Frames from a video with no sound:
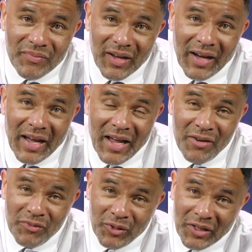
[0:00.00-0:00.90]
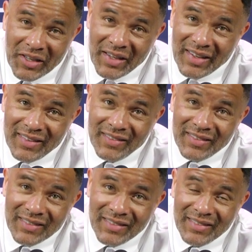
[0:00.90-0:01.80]
a handful of
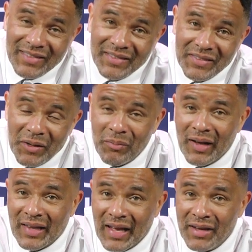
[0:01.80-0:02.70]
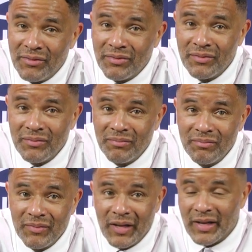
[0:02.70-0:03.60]
kids in my life,
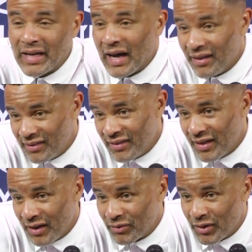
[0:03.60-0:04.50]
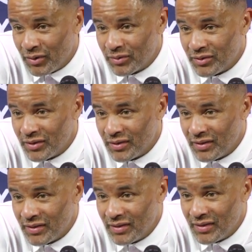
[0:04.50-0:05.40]
in college, that I've coached.
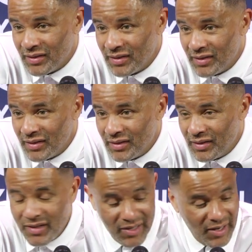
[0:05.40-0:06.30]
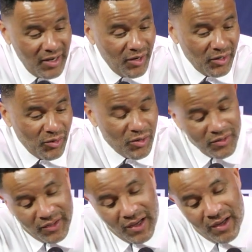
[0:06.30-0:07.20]
Aaron
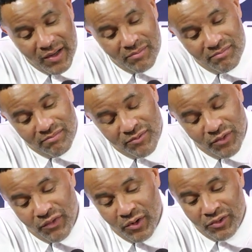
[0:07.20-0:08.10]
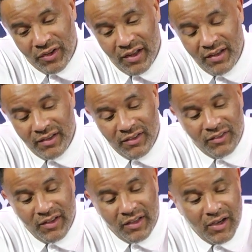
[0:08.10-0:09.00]
Gordon came the first day and
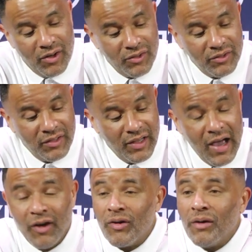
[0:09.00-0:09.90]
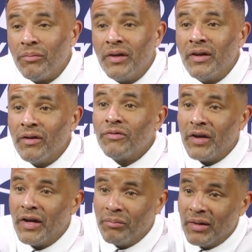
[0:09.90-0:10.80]
said, "Coach, how do I be here
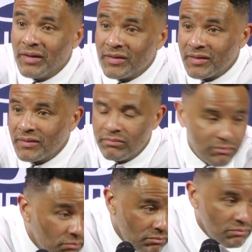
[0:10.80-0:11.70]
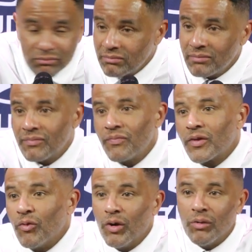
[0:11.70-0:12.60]
for 8 months?"
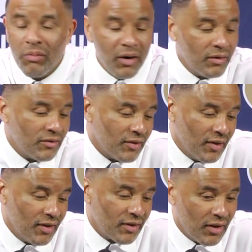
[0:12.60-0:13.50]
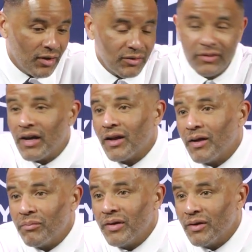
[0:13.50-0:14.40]
Will Barton said, "Coach, how do
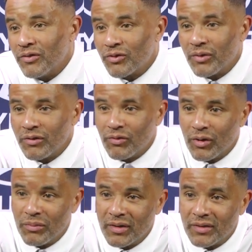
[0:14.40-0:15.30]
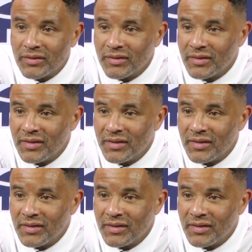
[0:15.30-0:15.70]
I be here for 24 months?